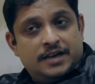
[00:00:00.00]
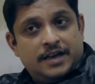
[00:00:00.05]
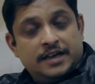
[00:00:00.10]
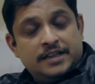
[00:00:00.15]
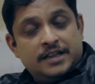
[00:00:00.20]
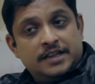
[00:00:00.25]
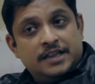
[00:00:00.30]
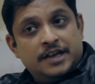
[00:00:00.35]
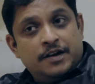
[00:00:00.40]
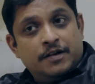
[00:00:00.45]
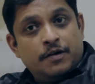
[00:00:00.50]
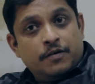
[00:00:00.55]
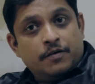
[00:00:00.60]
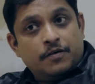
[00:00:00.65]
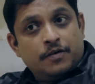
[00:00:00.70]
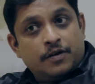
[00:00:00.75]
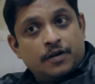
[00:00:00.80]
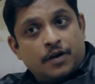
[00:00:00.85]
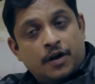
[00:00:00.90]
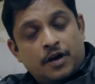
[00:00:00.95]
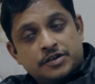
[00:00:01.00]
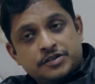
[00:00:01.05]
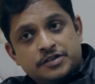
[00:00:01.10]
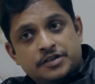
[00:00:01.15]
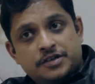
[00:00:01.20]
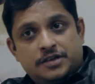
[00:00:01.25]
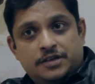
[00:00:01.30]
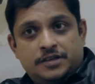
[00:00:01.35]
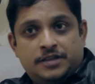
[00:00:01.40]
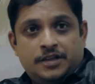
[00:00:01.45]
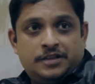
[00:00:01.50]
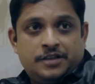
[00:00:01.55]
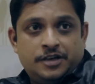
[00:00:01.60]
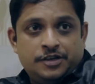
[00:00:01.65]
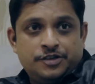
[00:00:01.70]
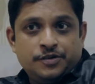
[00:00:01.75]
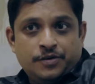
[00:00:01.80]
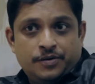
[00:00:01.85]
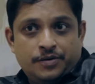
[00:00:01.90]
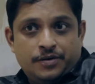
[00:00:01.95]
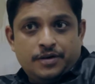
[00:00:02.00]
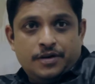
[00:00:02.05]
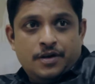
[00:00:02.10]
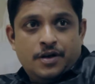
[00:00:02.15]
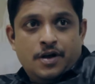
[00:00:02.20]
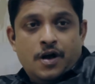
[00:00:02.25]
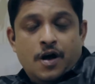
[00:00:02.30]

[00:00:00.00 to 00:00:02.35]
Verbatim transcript: either they would have crossed the threshold